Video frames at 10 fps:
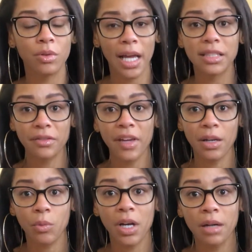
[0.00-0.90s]
next of
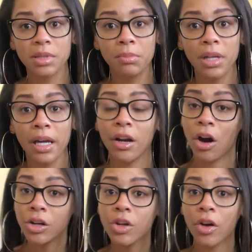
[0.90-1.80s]
kin when it comes to blood.
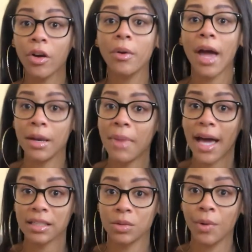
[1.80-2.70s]
Her daughter had
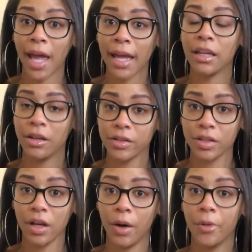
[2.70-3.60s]
passed away years
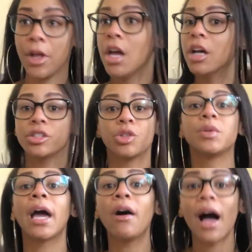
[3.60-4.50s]
ago. So
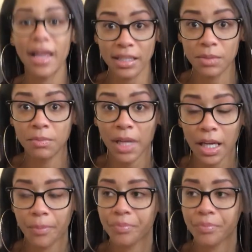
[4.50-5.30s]
now it's me.